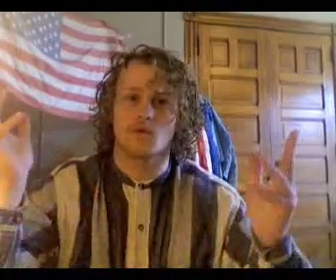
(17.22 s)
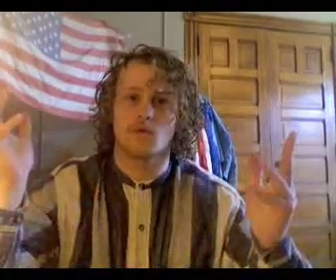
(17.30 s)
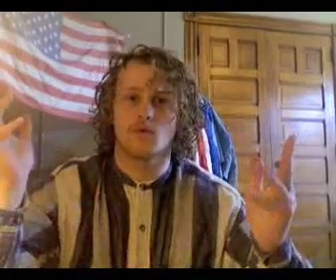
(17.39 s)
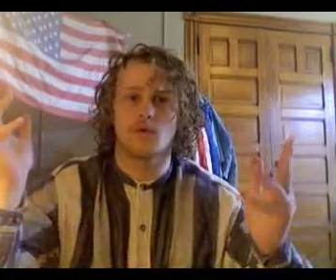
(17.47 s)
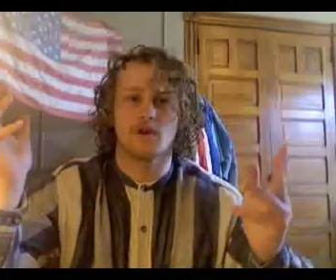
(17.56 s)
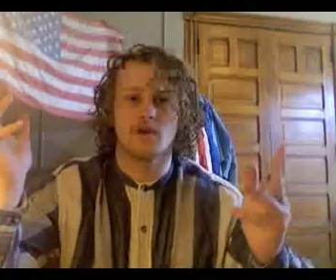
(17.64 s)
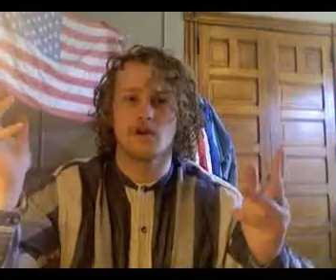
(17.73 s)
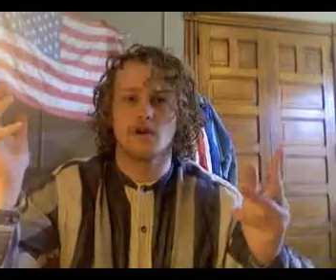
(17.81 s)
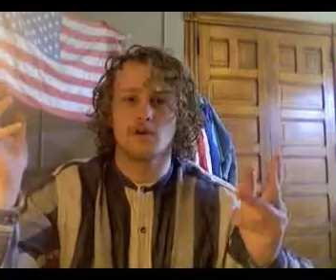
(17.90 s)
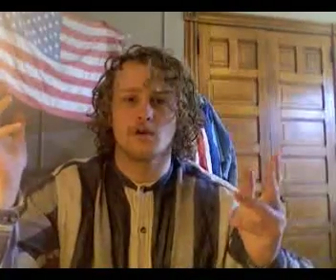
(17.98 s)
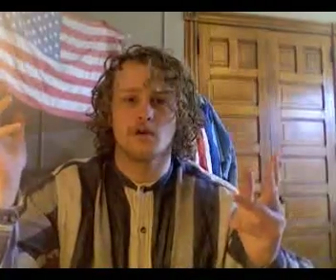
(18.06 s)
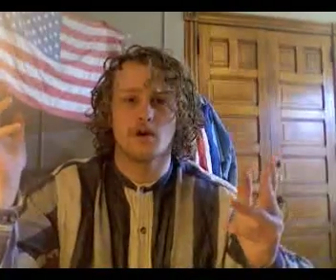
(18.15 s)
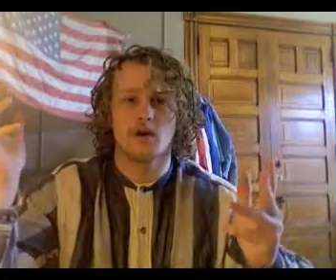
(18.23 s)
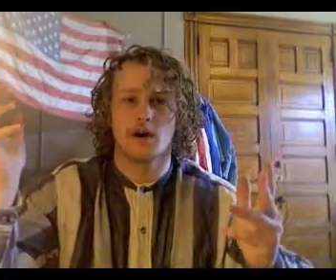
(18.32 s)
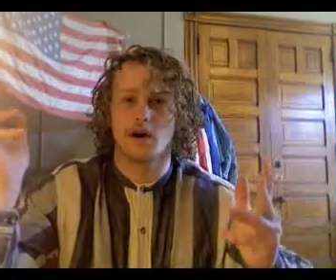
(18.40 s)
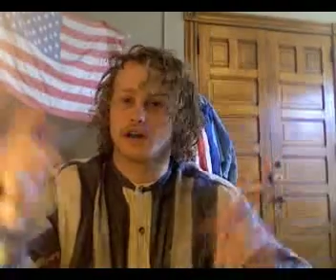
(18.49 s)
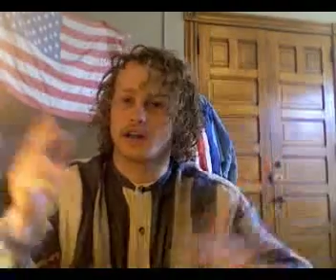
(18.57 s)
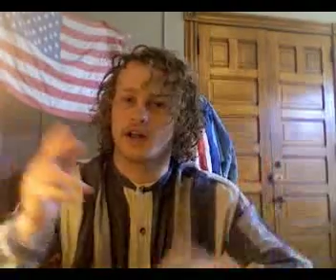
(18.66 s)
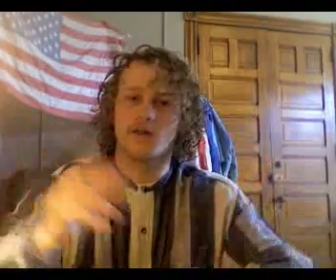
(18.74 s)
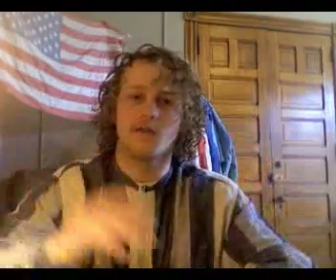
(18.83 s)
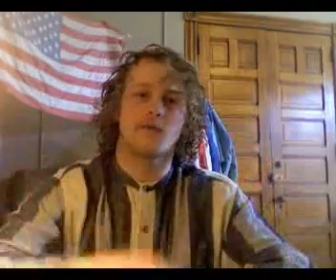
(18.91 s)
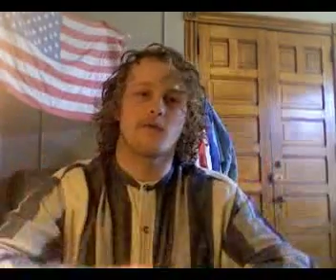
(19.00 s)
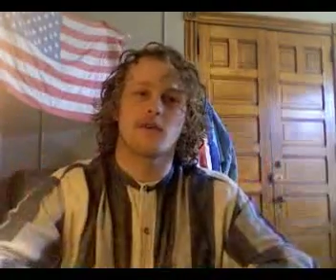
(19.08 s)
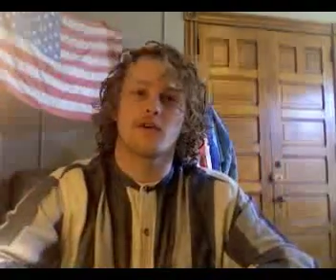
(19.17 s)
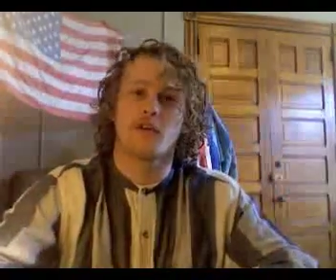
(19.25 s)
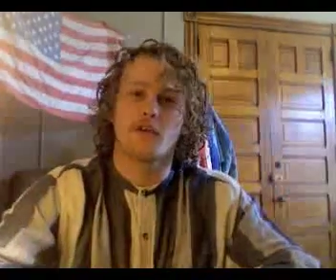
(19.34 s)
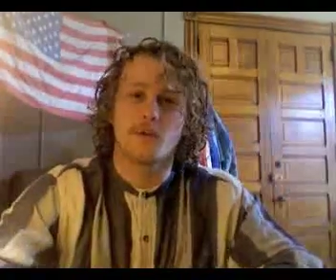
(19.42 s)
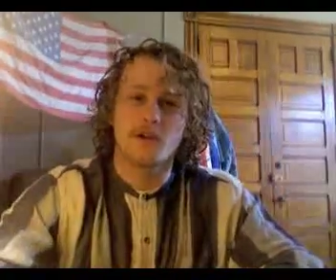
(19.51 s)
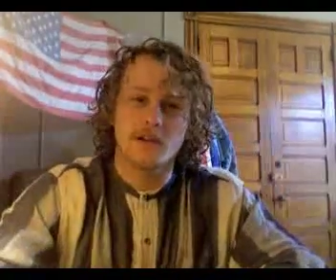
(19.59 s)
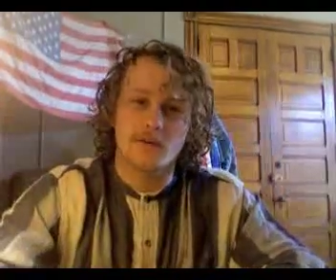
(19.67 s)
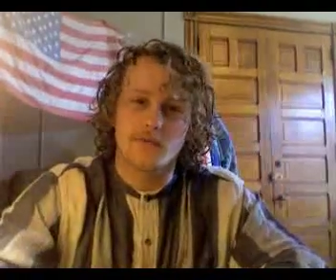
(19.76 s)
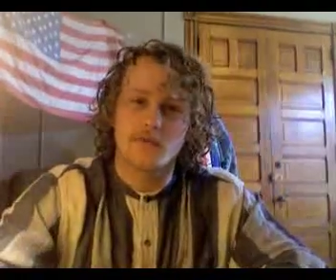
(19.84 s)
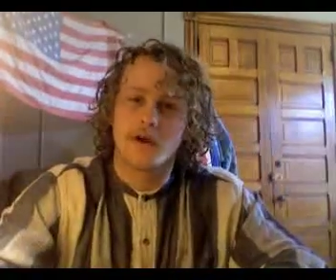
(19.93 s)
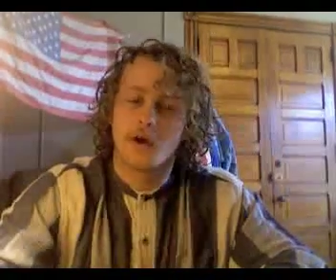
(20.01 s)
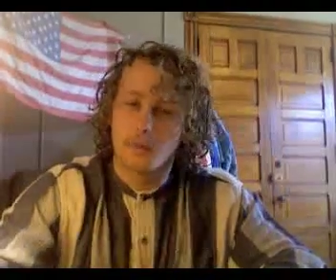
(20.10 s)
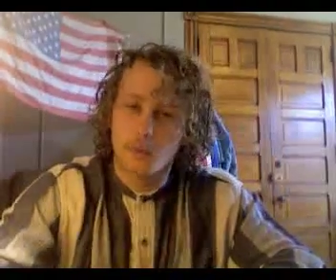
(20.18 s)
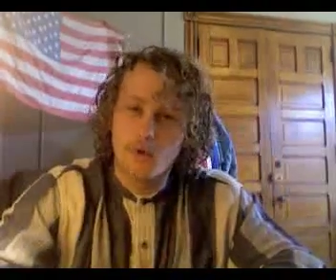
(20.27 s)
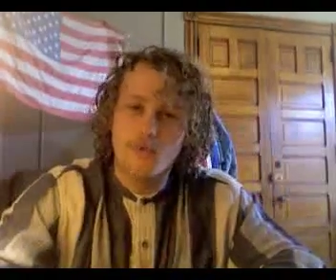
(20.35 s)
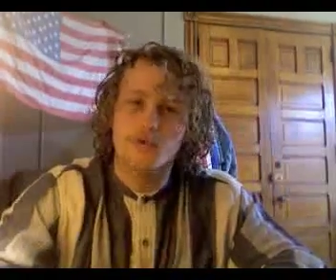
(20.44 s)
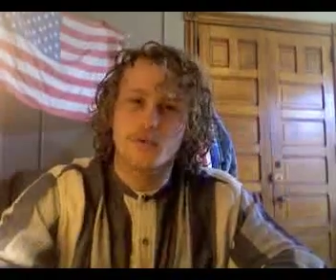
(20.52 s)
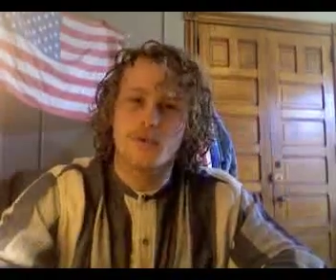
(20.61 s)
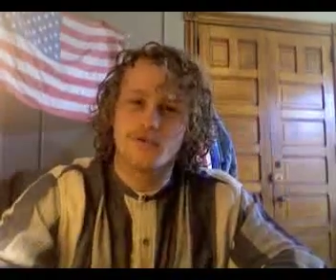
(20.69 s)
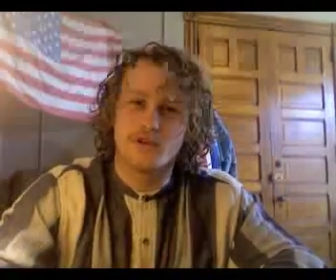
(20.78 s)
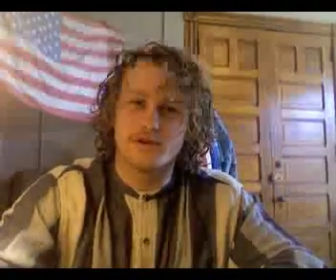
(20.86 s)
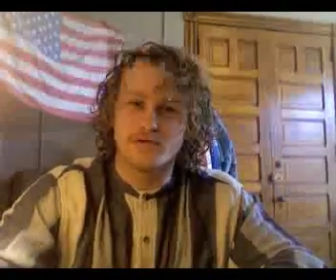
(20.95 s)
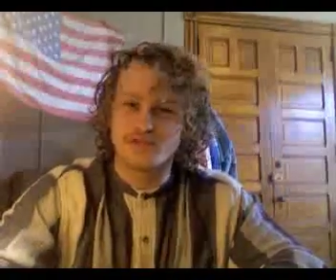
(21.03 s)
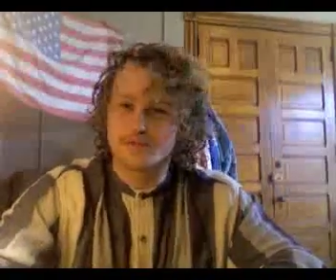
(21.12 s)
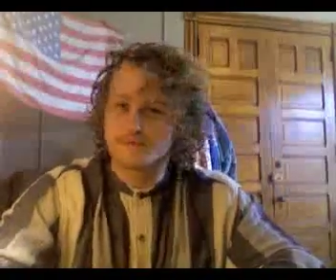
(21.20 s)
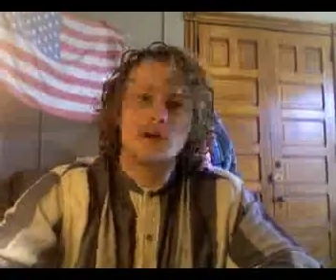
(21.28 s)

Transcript: we're here again for another week of movie reviews,